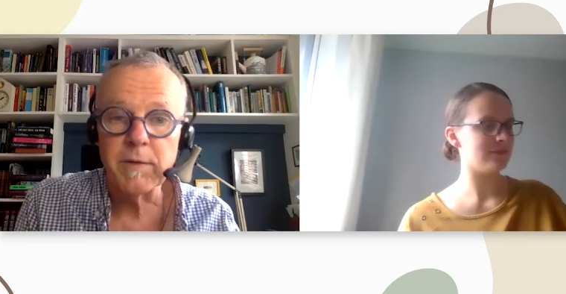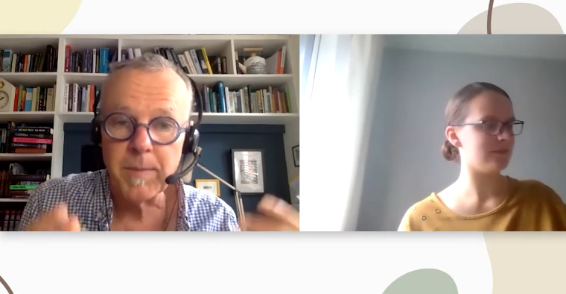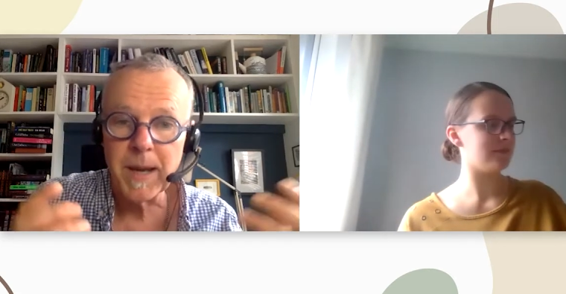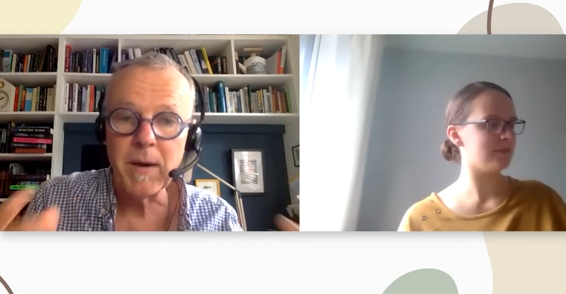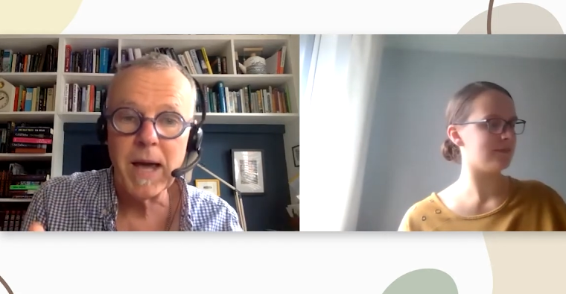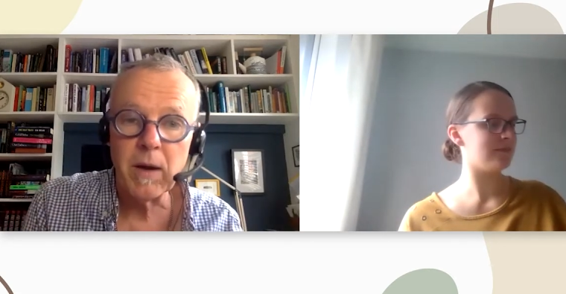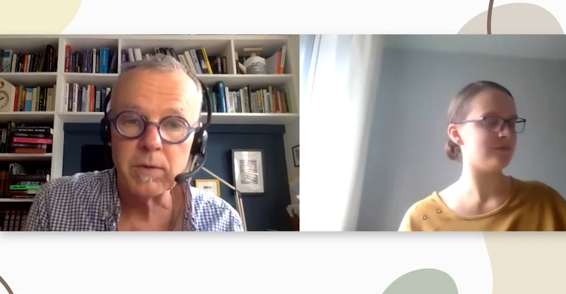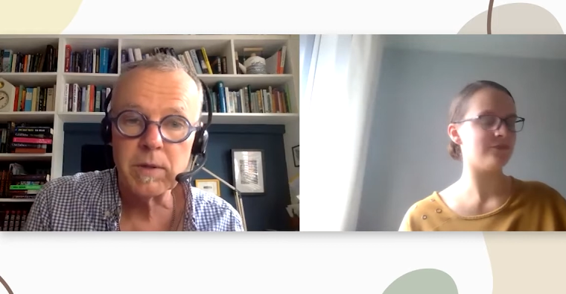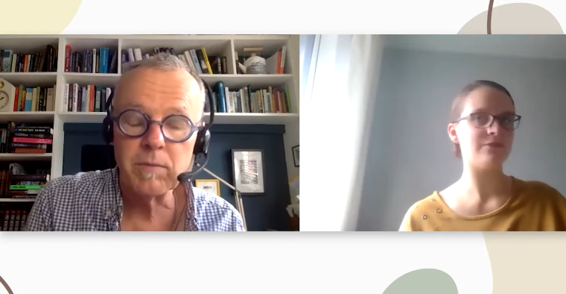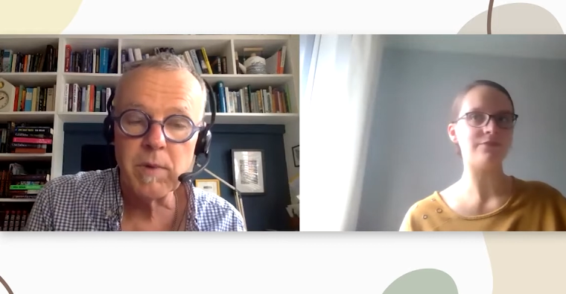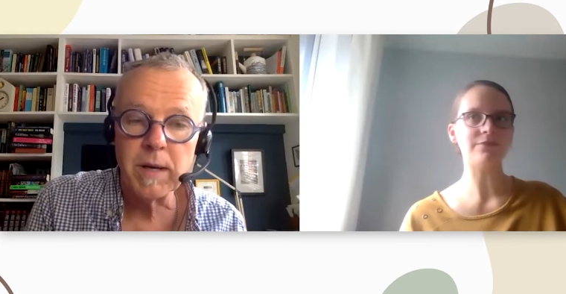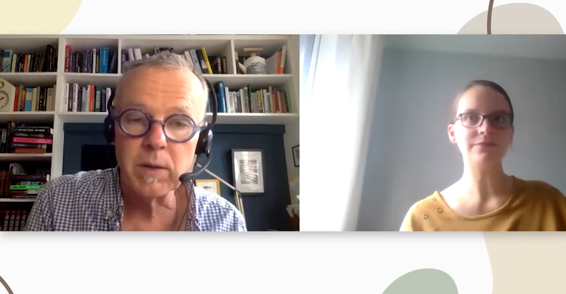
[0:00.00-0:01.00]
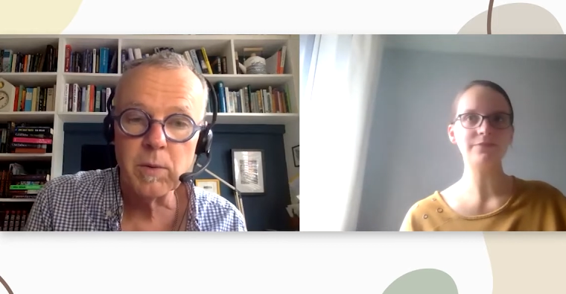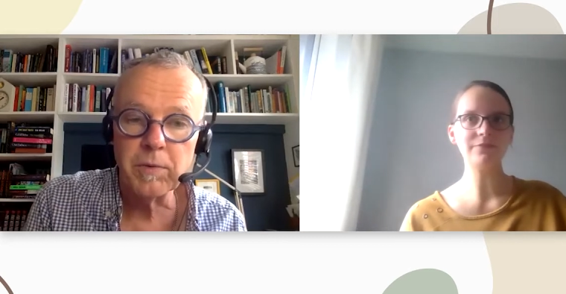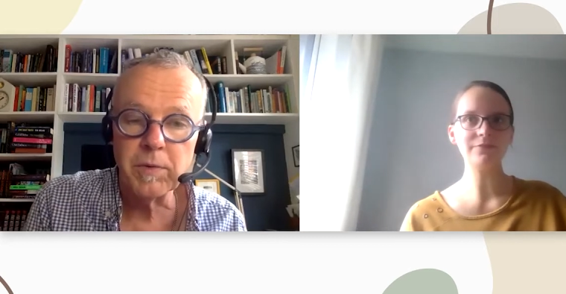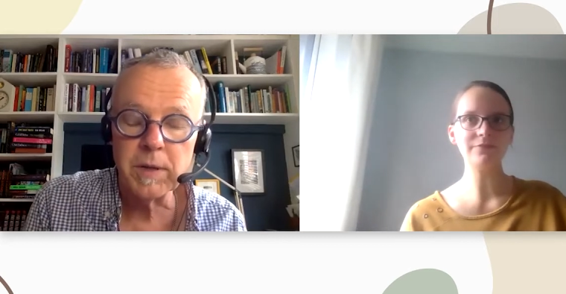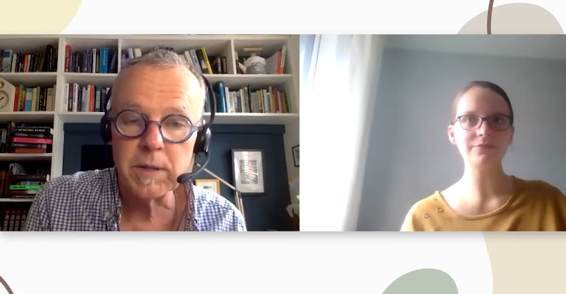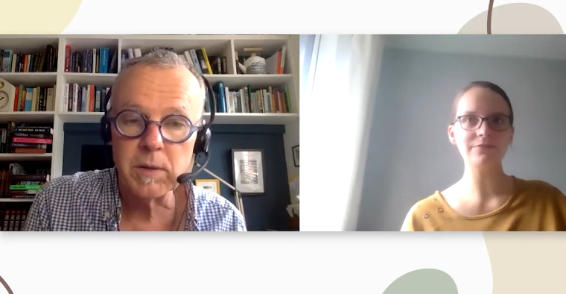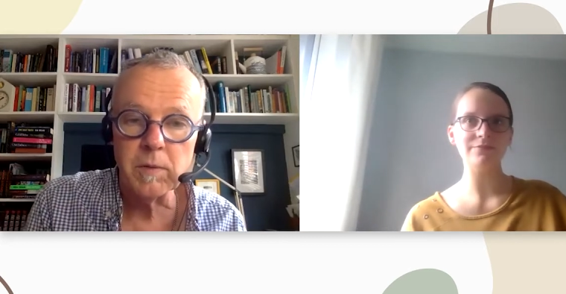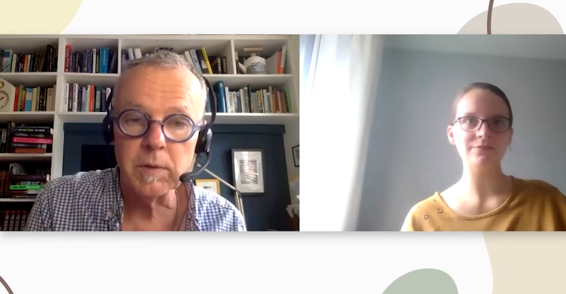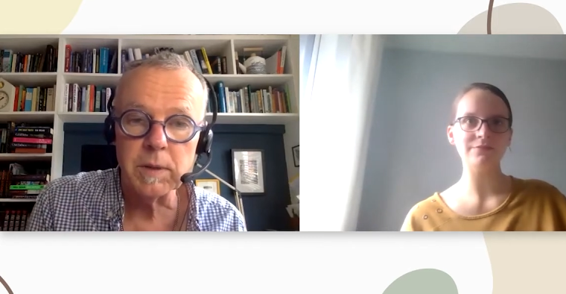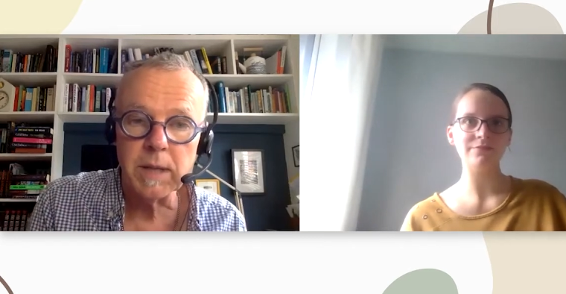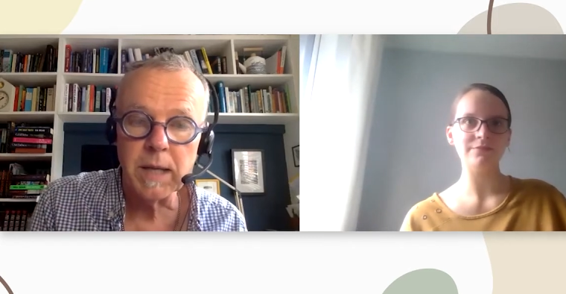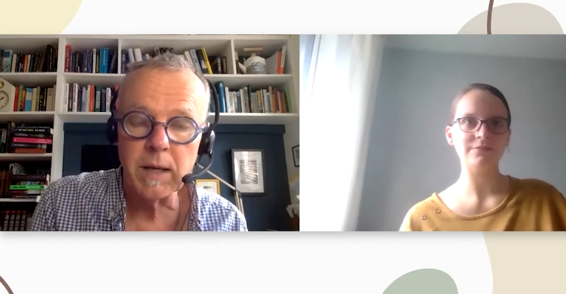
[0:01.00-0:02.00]
Speaker 1: about how to write your first novel
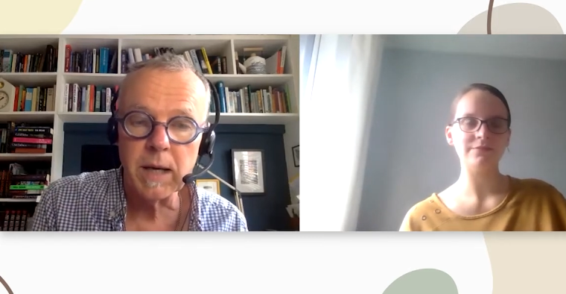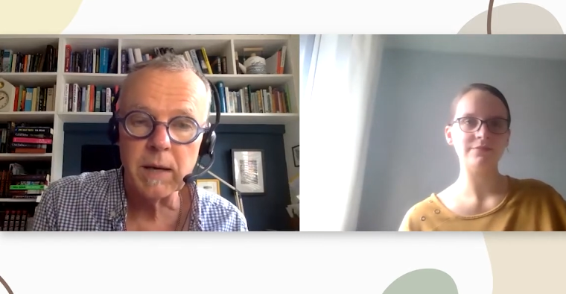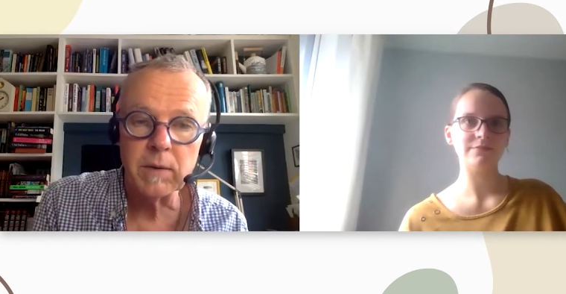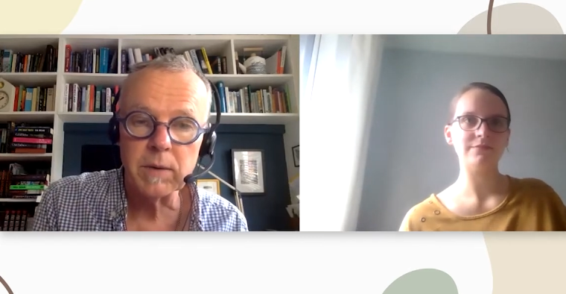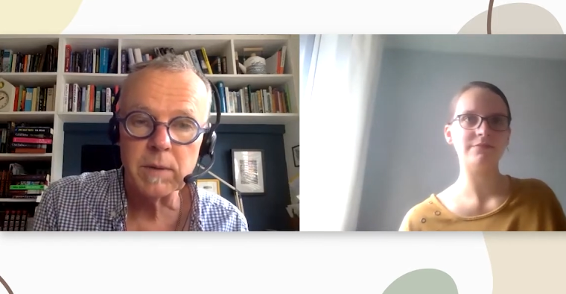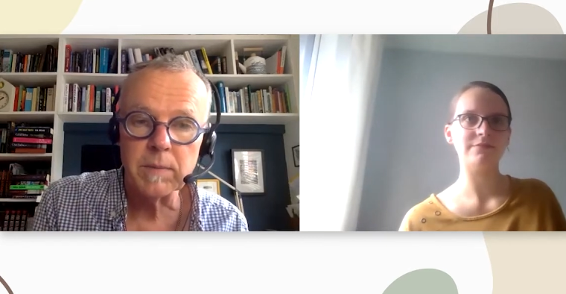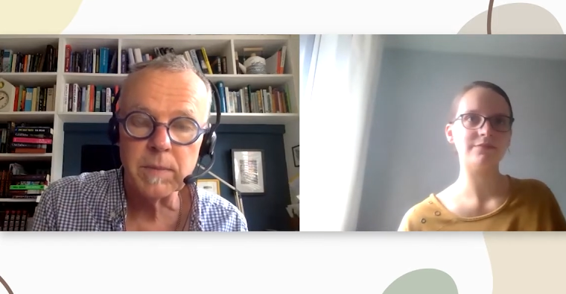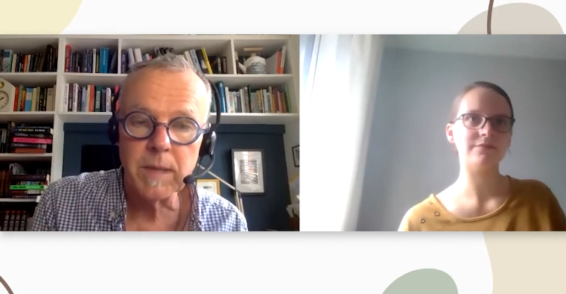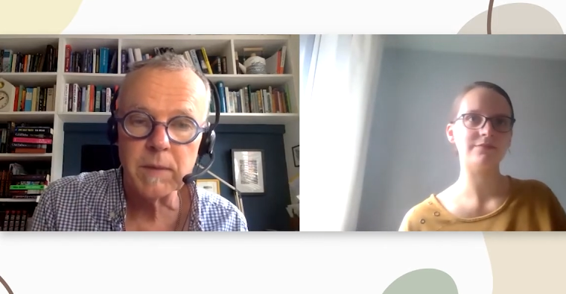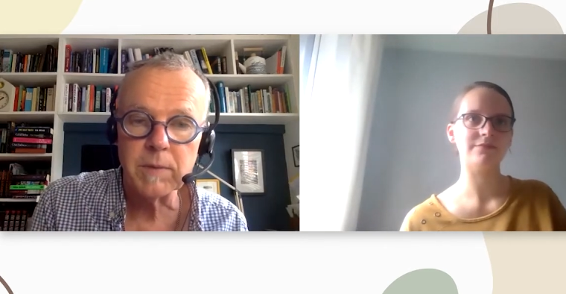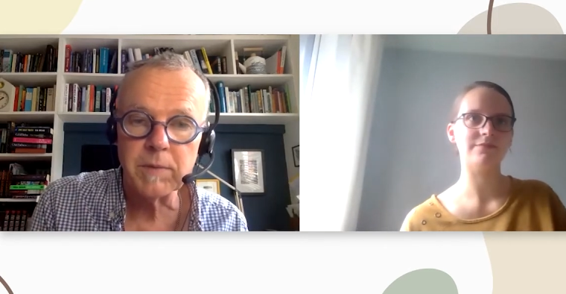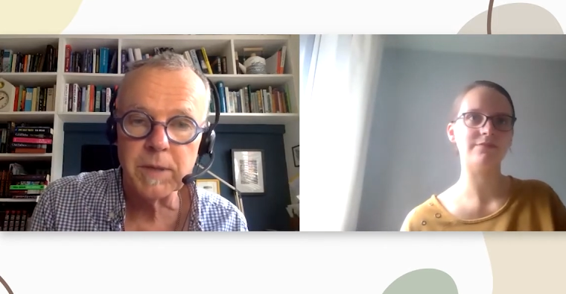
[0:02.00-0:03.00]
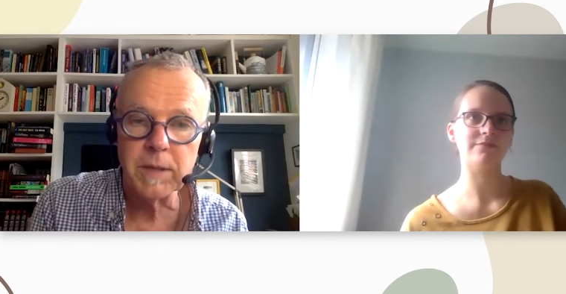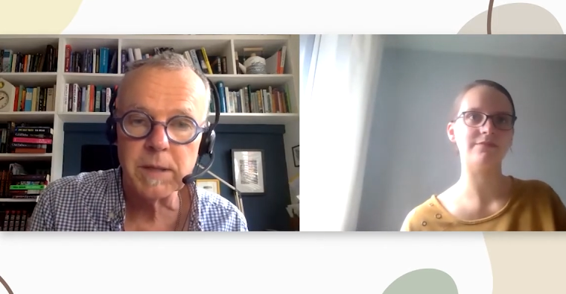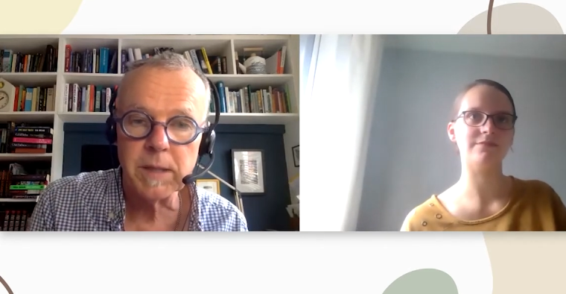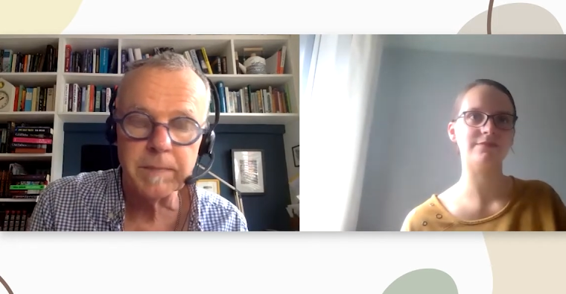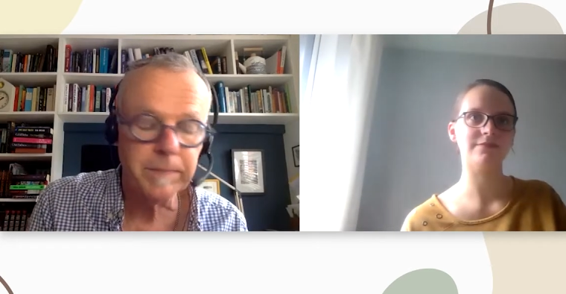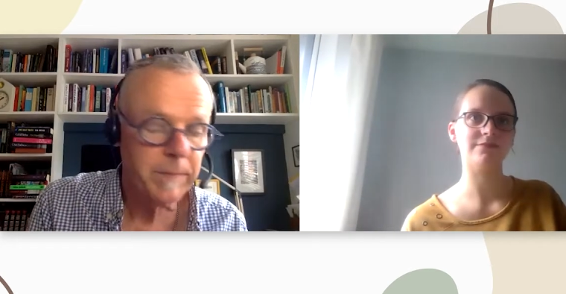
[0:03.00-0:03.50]
and how, how to how to finish it.